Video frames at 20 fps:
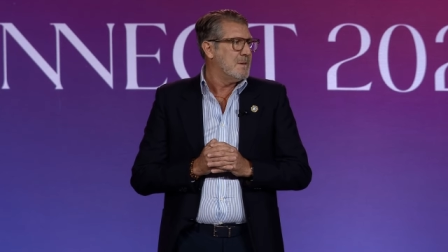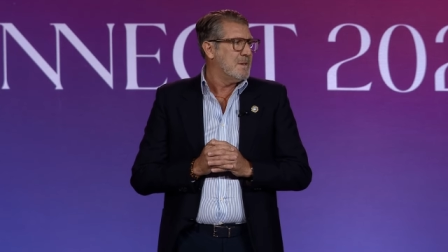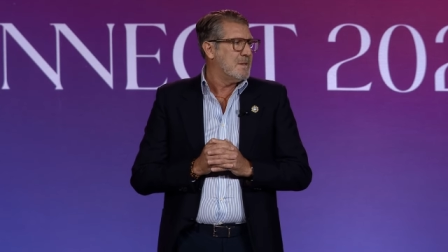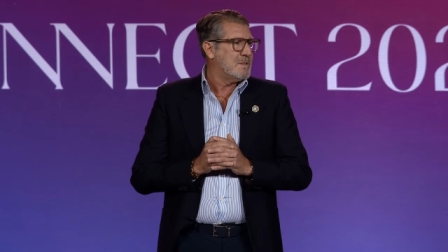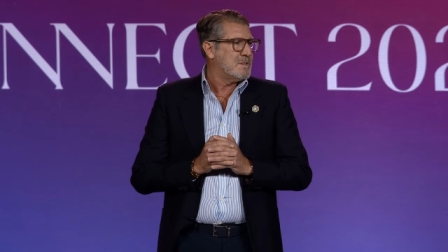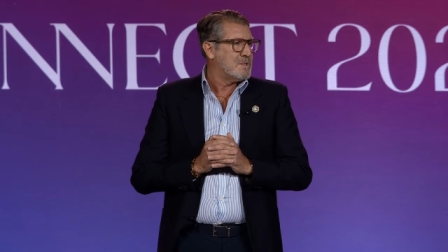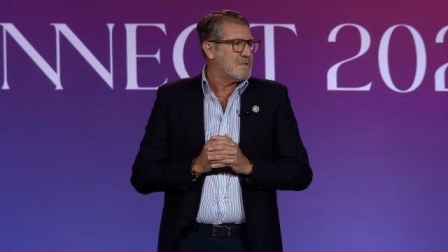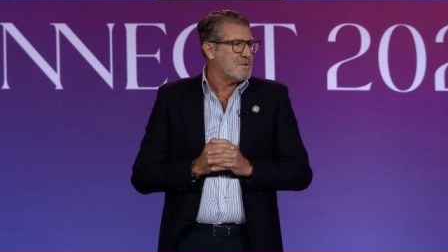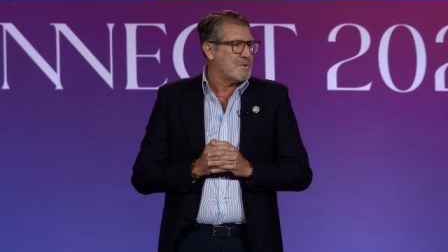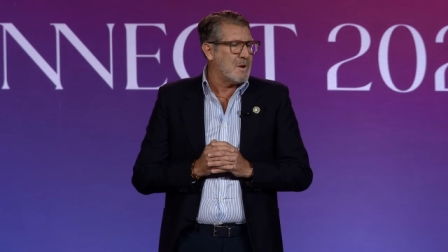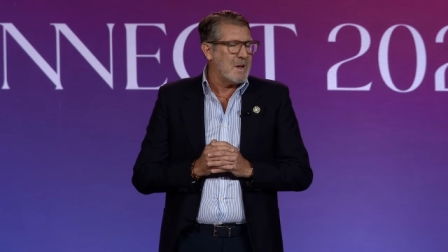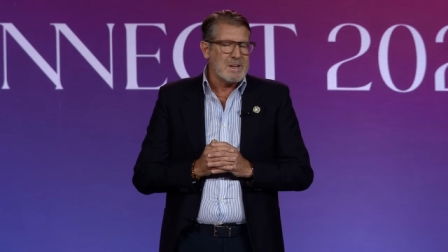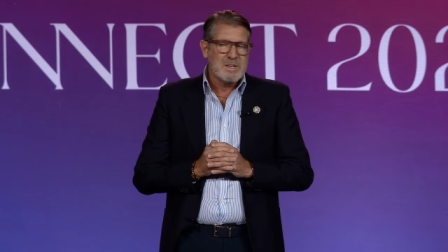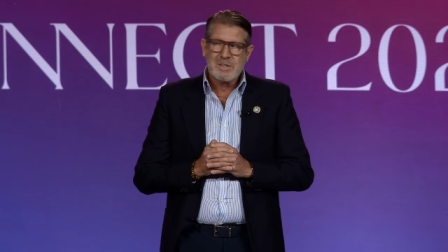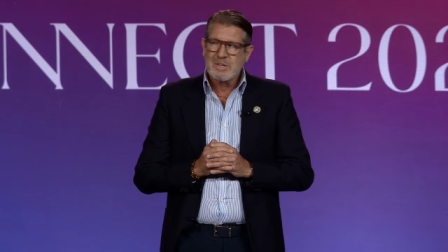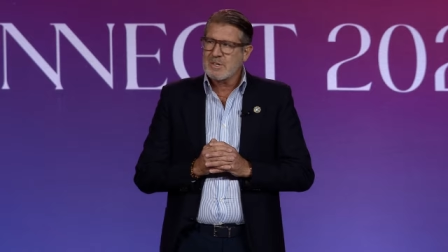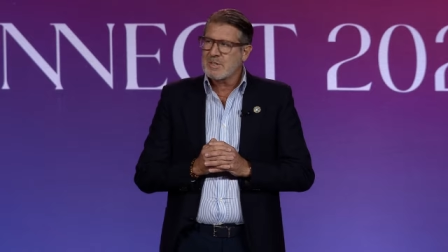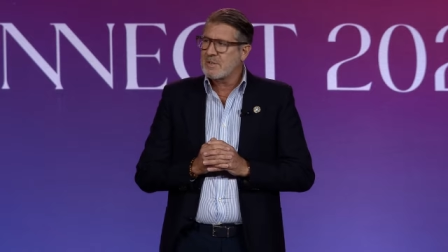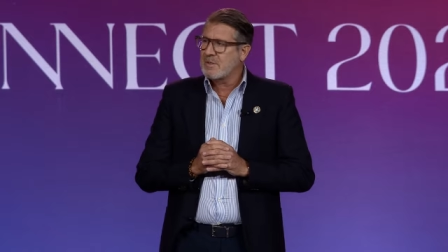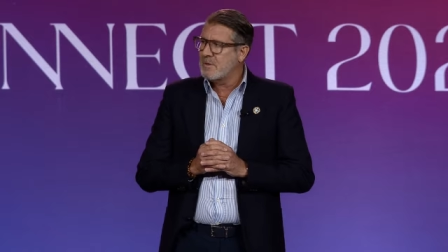and
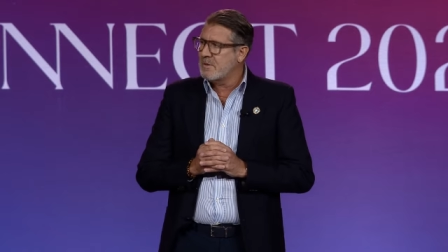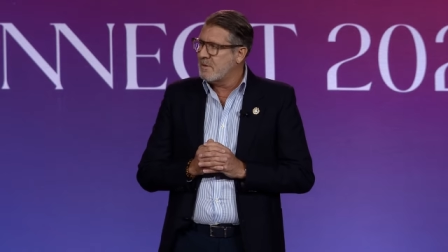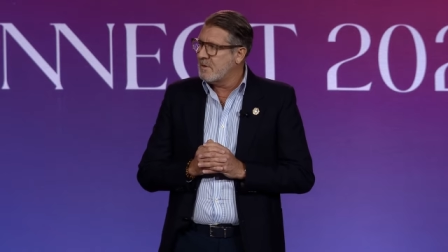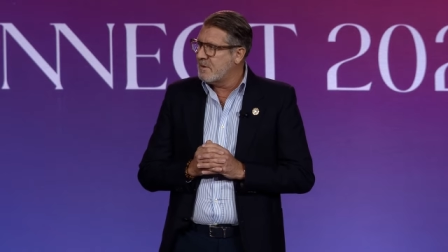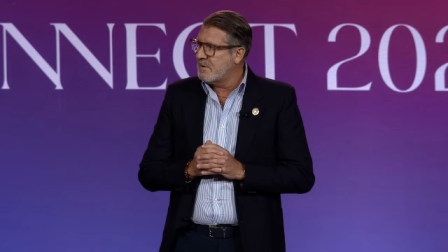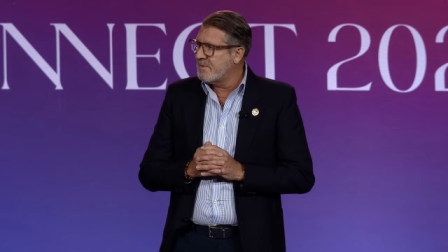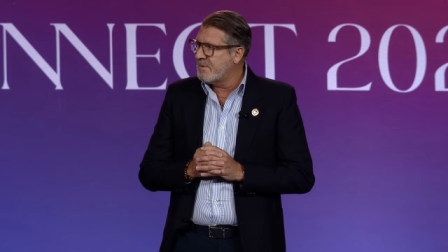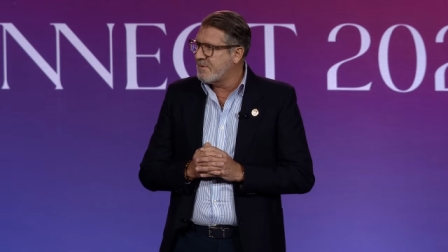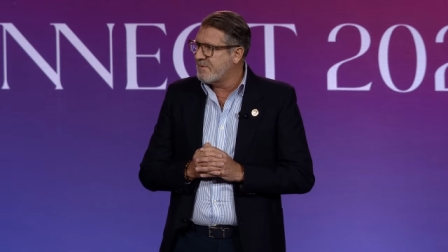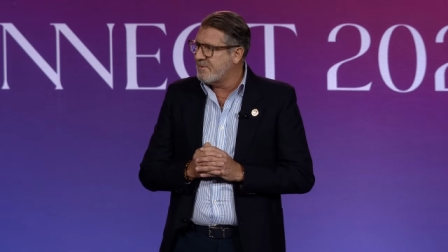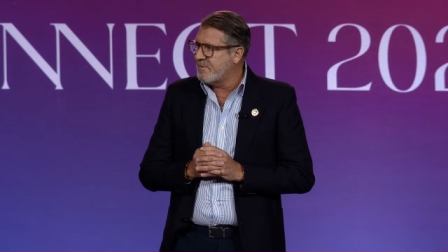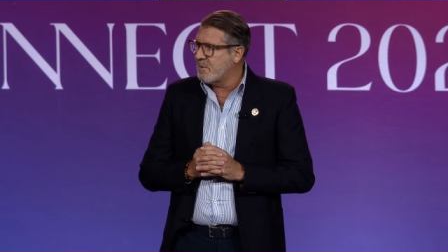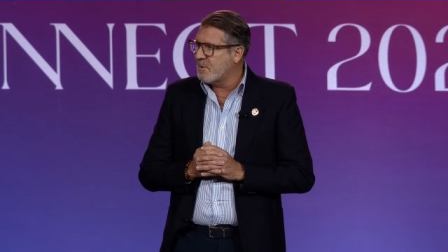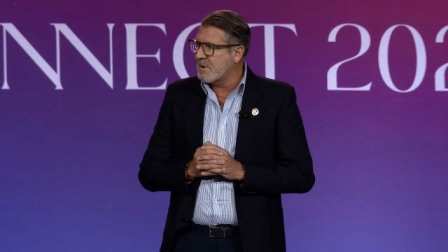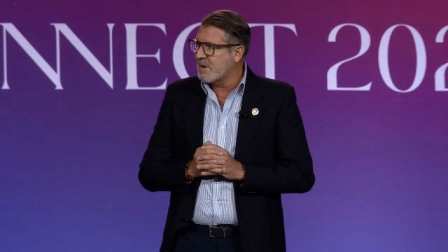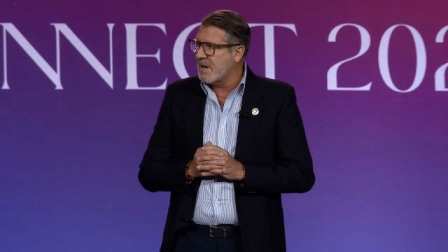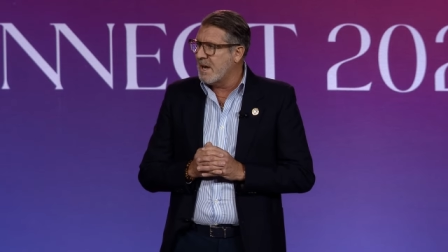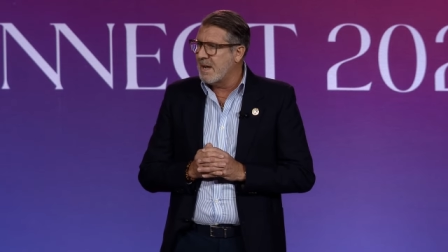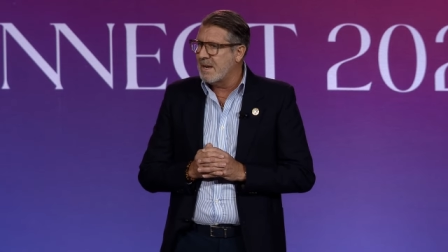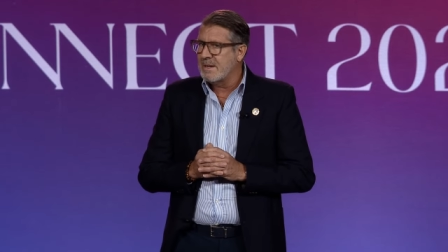stretched over
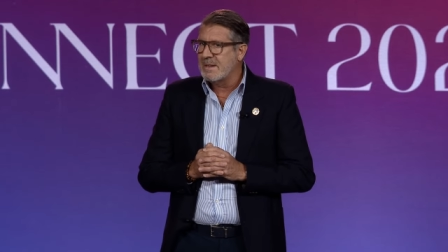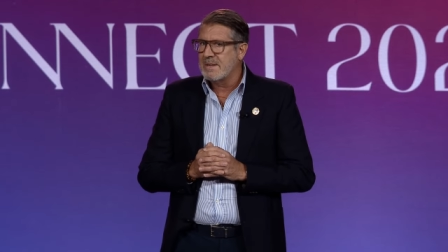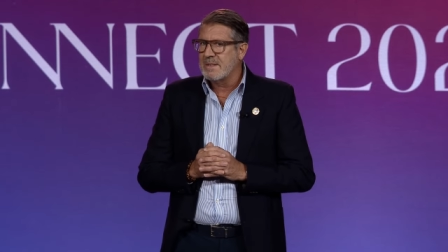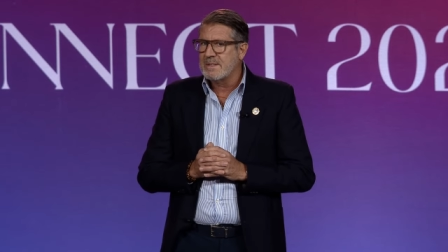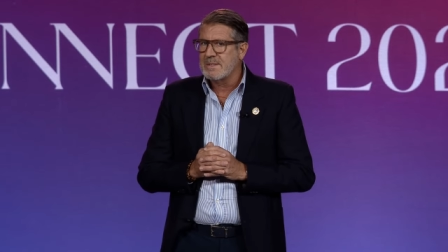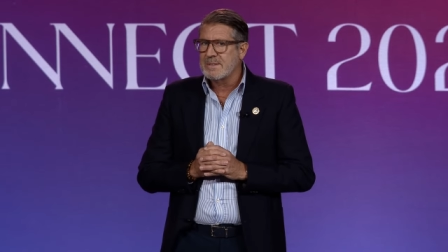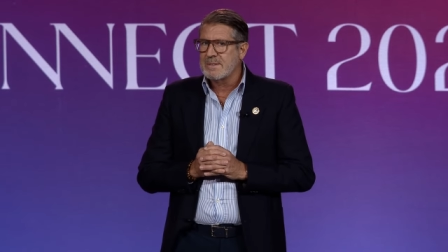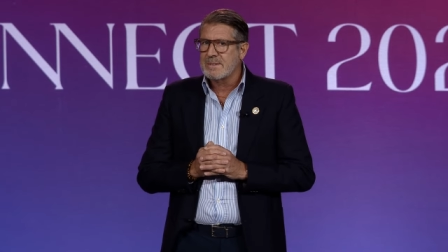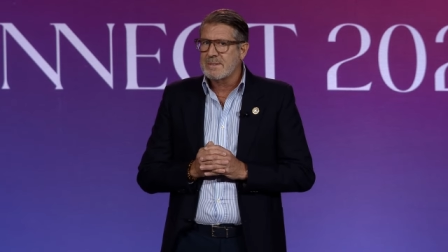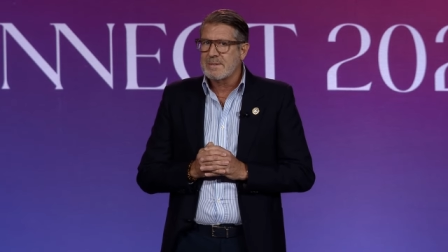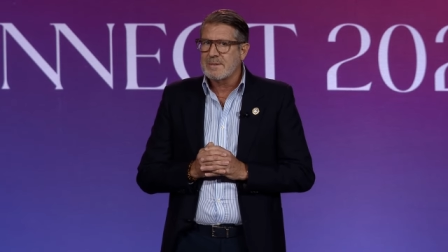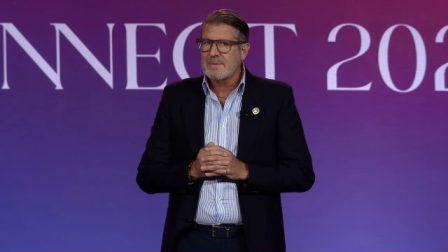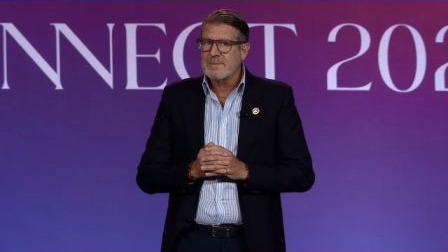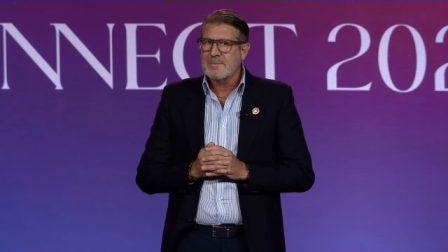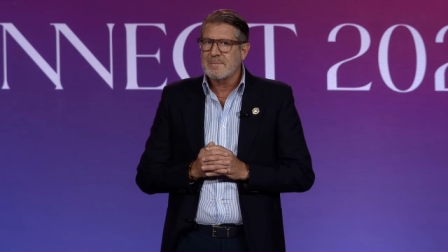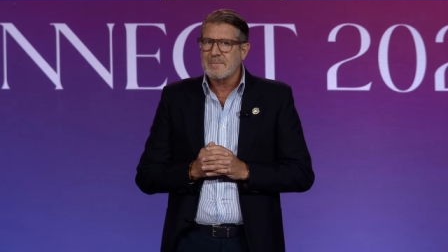four continents.